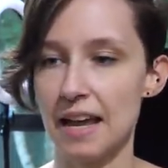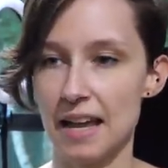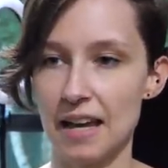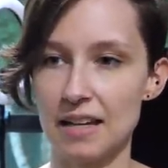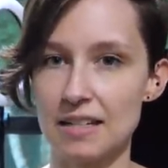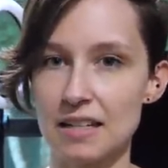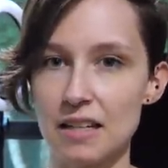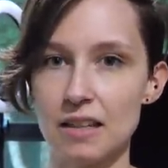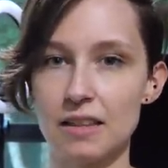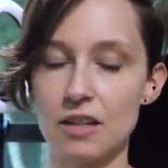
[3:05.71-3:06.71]
And
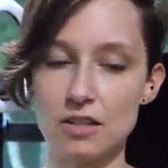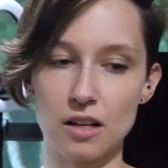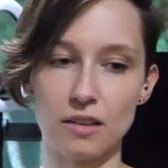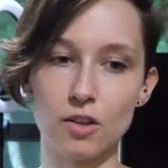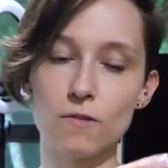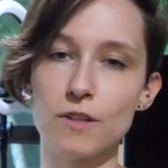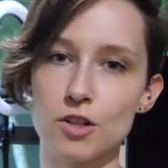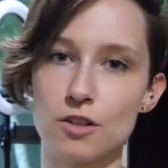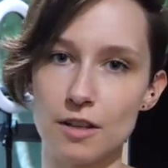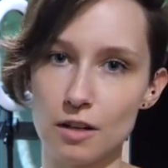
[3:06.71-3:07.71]
there's a little
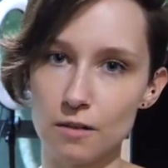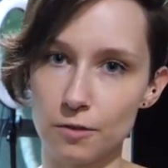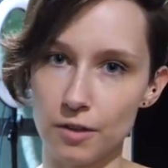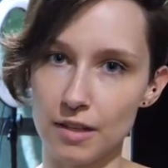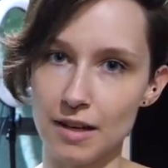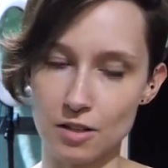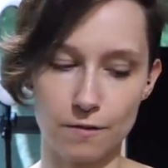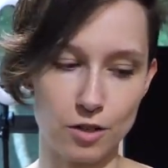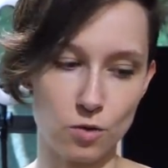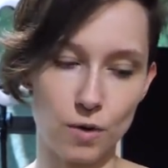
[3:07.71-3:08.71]
visitor center for the
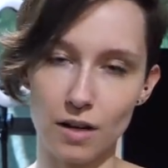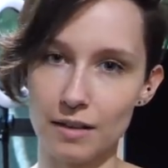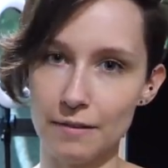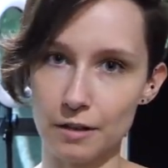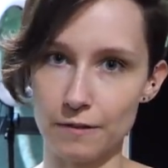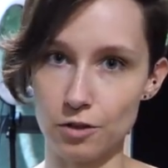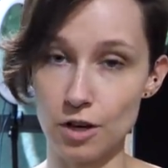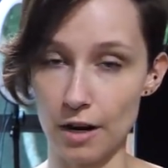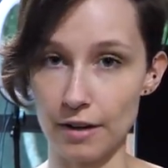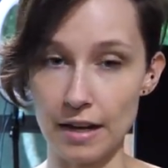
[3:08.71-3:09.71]
Desert Fish and Wildlife
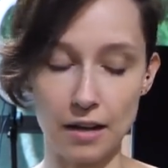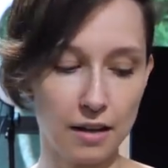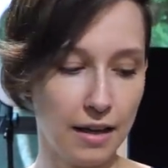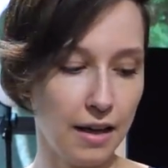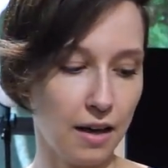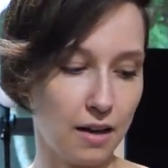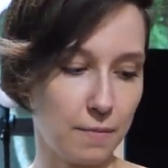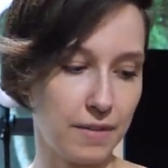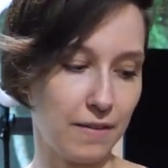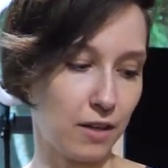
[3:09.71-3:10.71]
Refuge area.
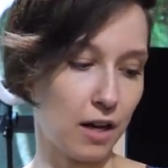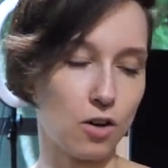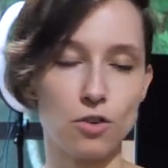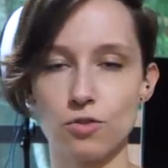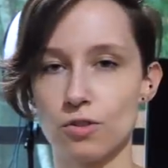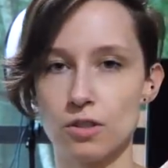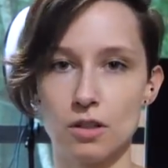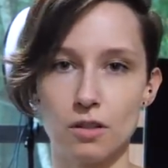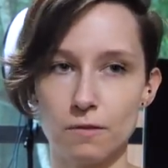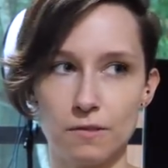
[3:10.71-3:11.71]
They've got all sorts
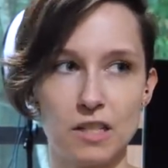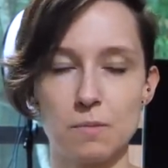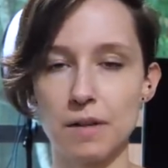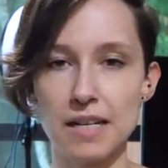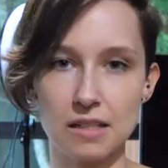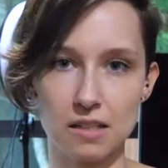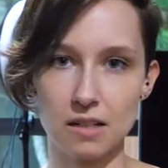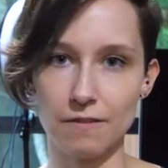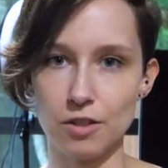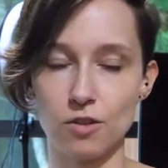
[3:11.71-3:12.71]
of displays and
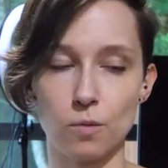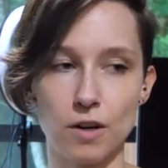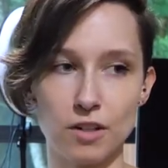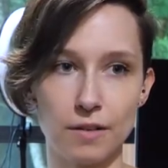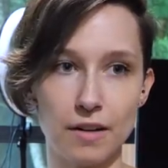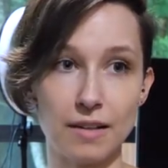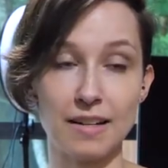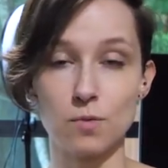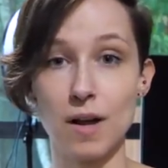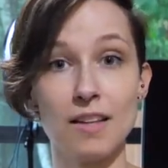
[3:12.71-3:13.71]
stuff that you can wander around in,
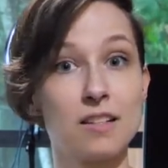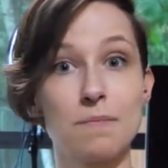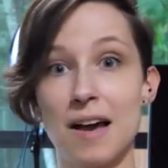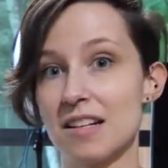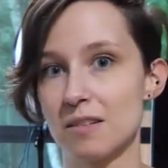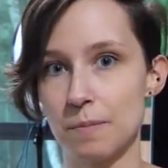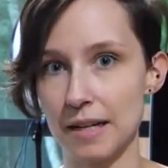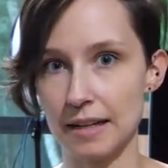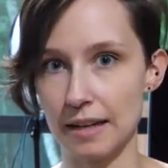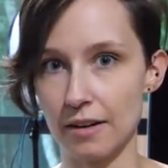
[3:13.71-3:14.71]
as well as a massive
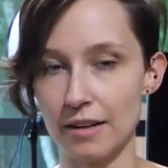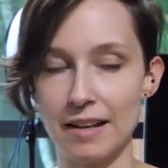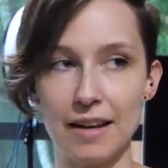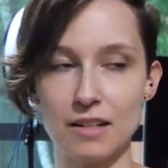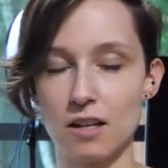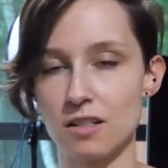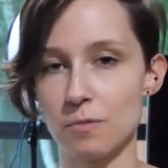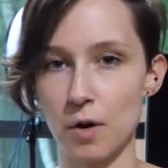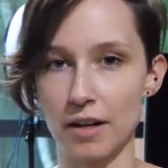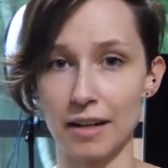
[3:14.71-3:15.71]
picnic area and tons
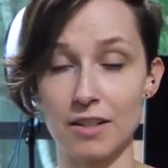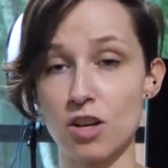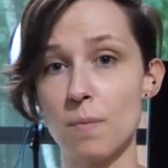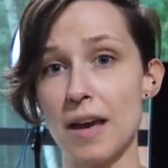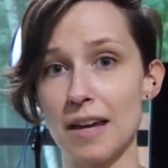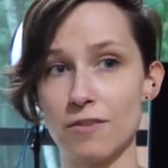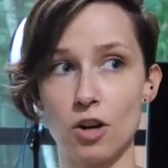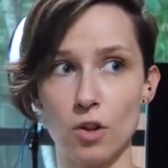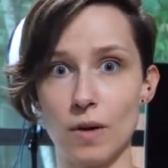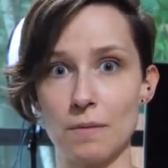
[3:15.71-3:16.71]
of parking. It's all paved
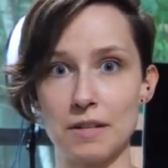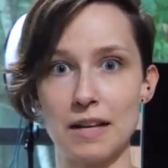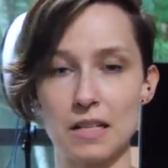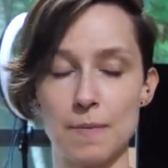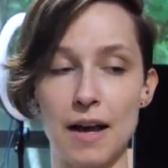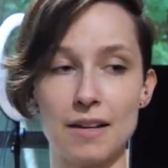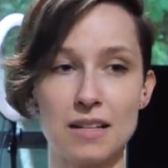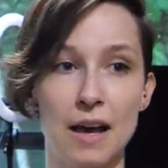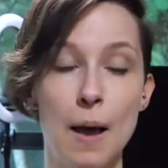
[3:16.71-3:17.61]
all the way up to that spot.